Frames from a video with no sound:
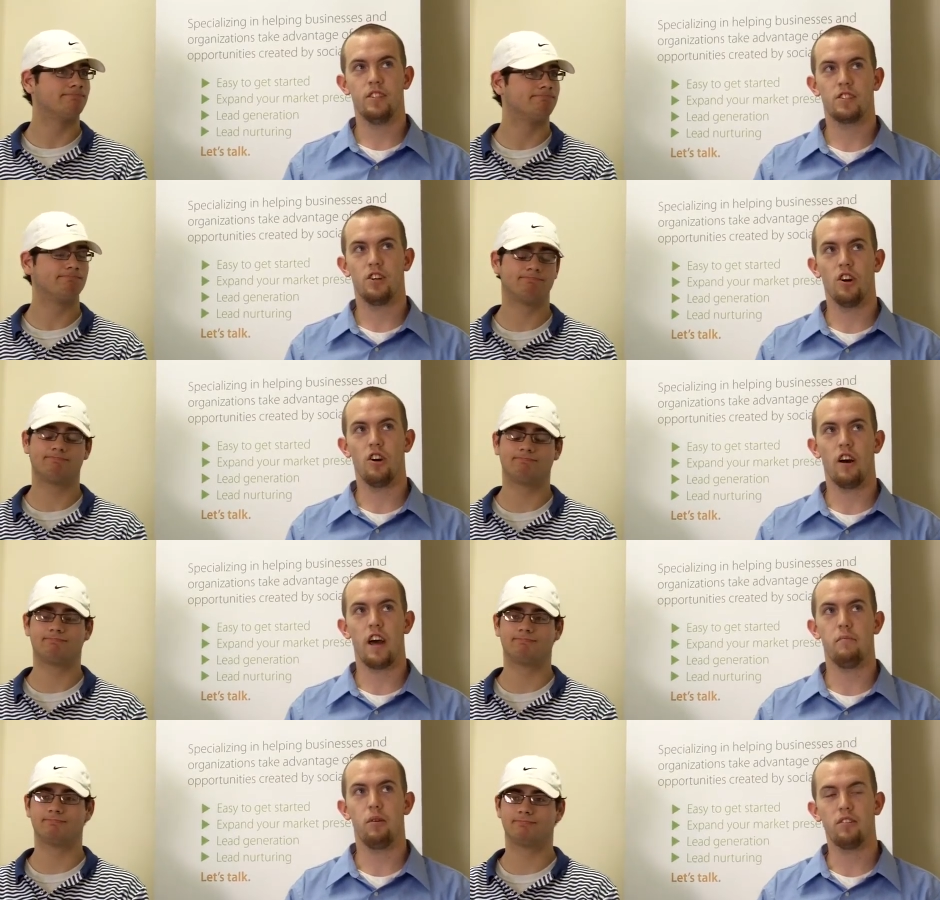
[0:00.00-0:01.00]
Speaker 1: This girl
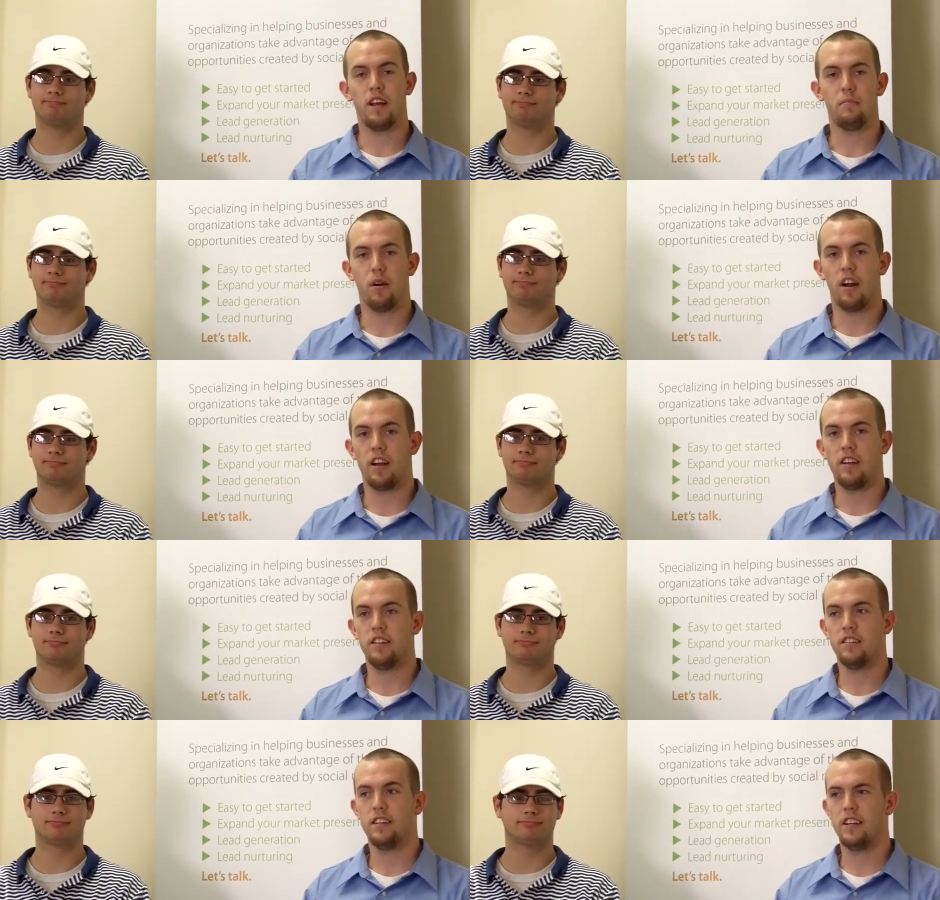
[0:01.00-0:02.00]
had a birthday party
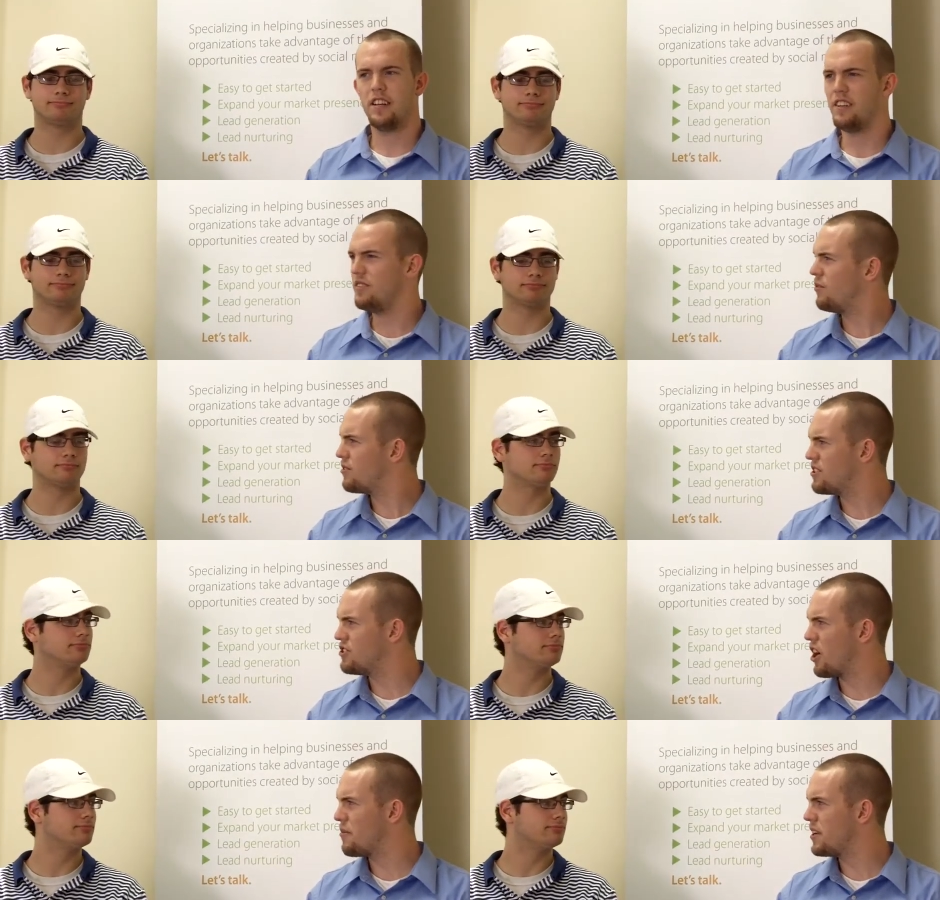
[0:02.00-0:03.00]
in was
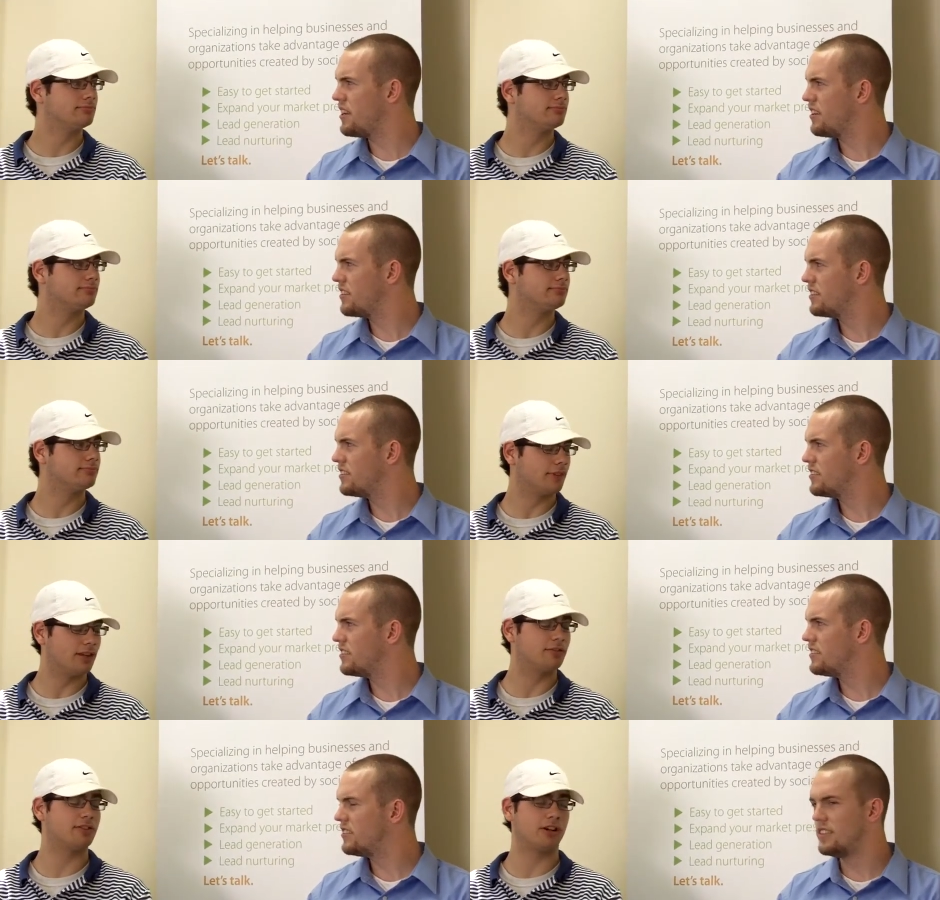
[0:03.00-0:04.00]
it, Germany?
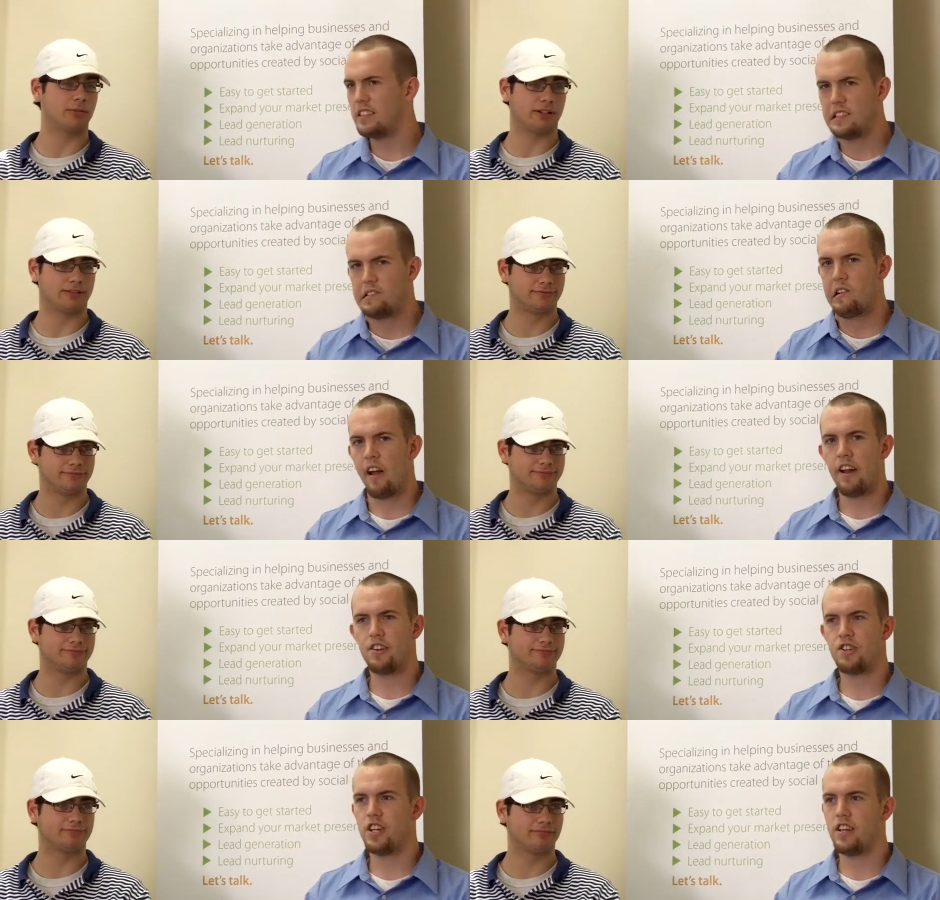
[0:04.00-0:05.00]
Yeah, it was Germany.
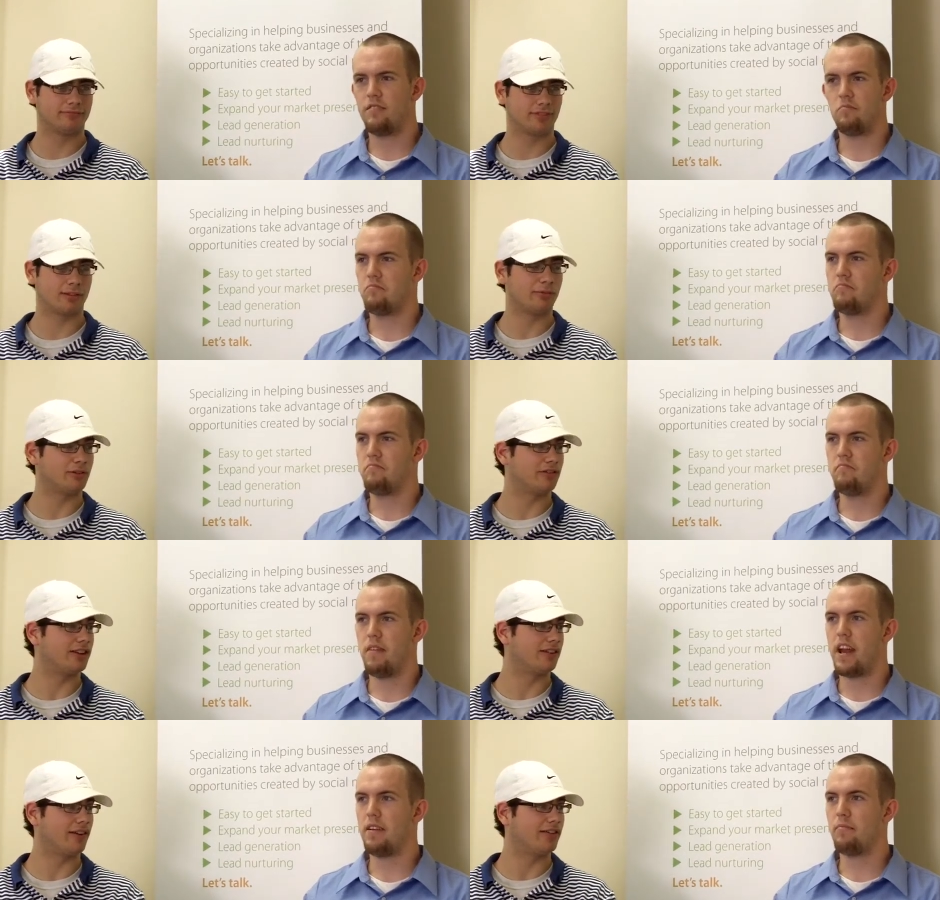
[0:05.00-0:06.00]
And she
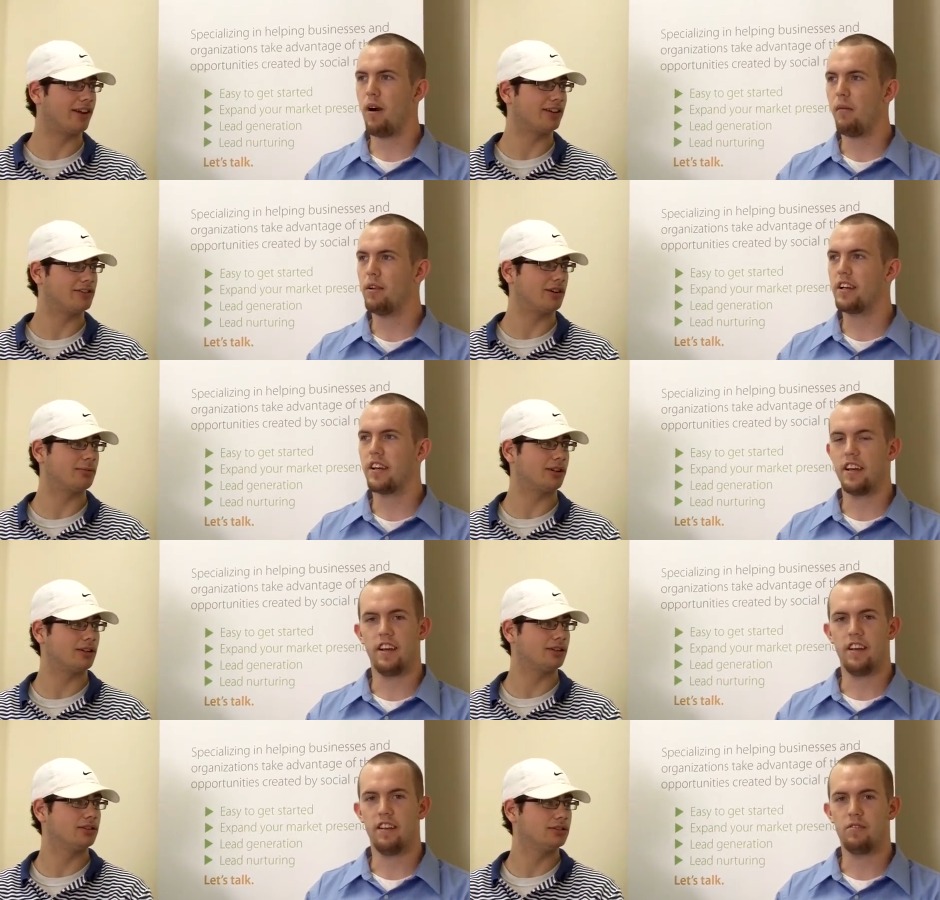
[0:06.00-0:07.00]
made it public, had.
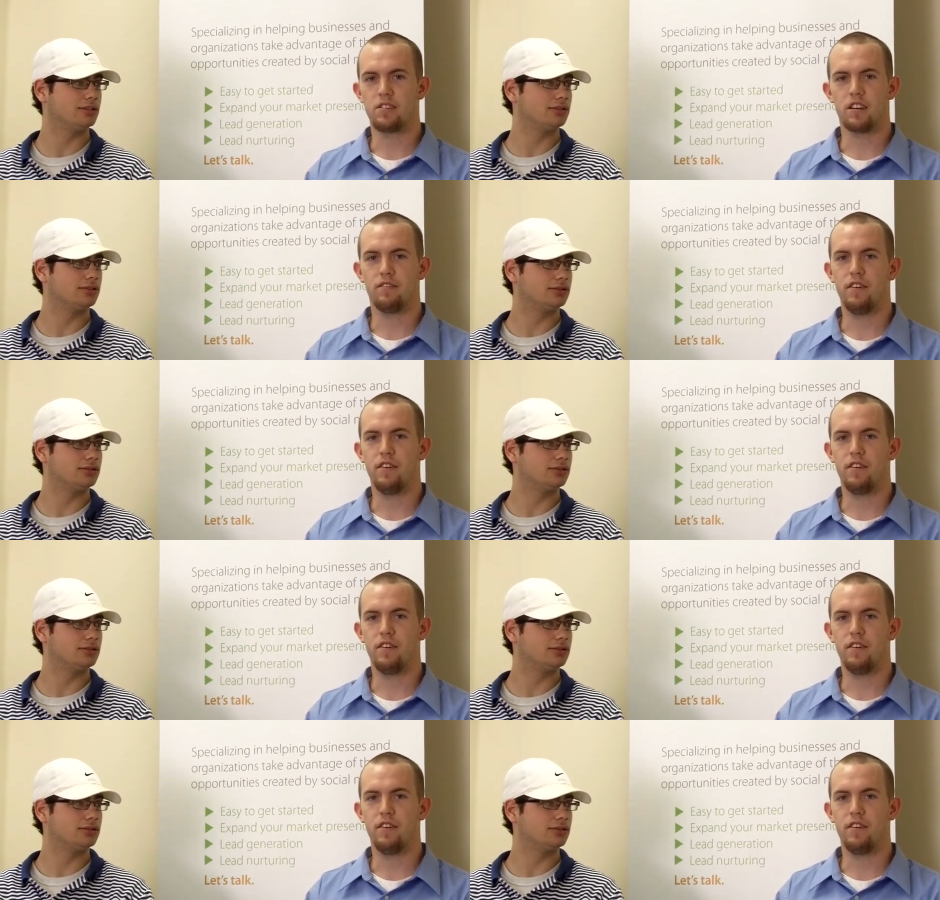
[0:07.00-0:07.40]
and there was like